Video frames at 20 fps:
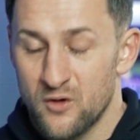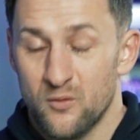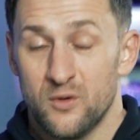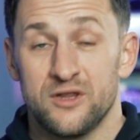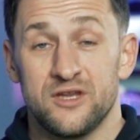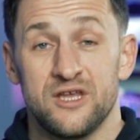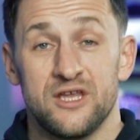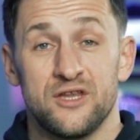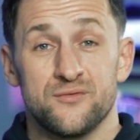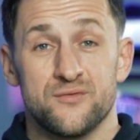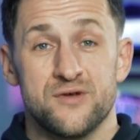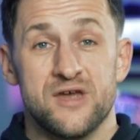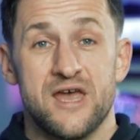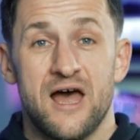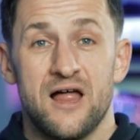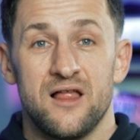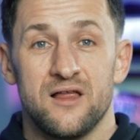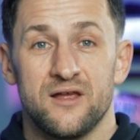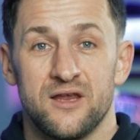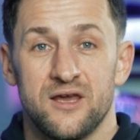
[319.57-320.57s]
when in
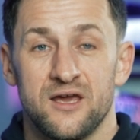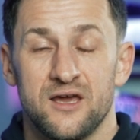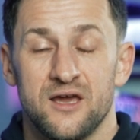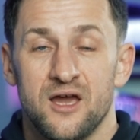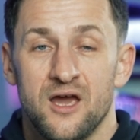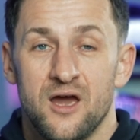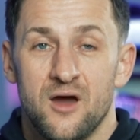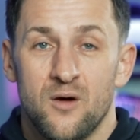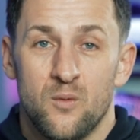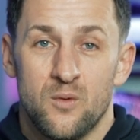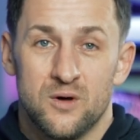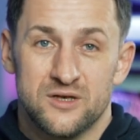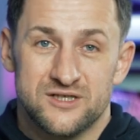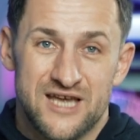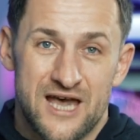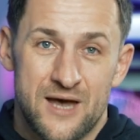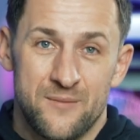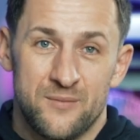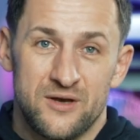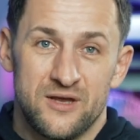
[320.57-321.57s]
reality what's
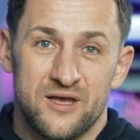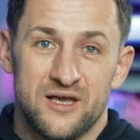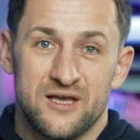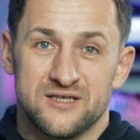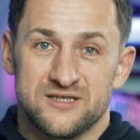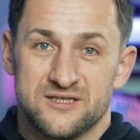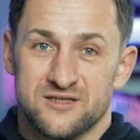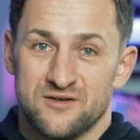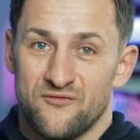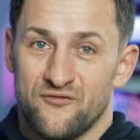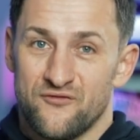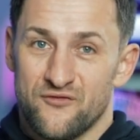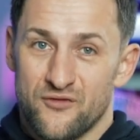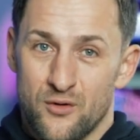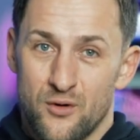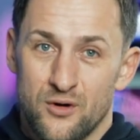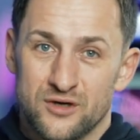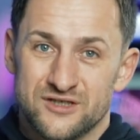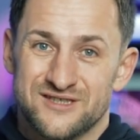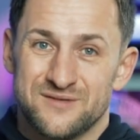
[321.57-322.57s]
happening is
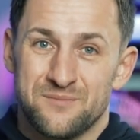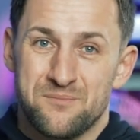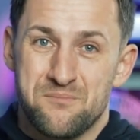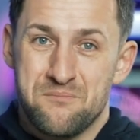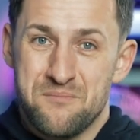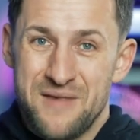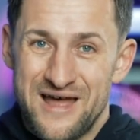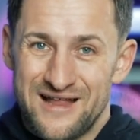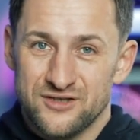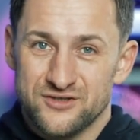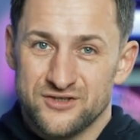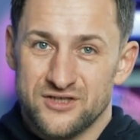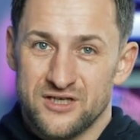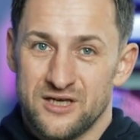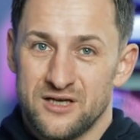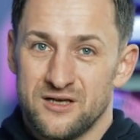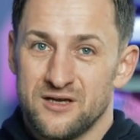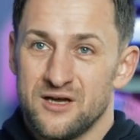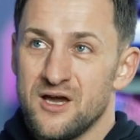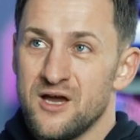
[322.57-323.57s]
frost
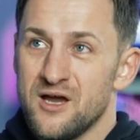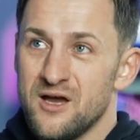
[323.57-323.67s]
melting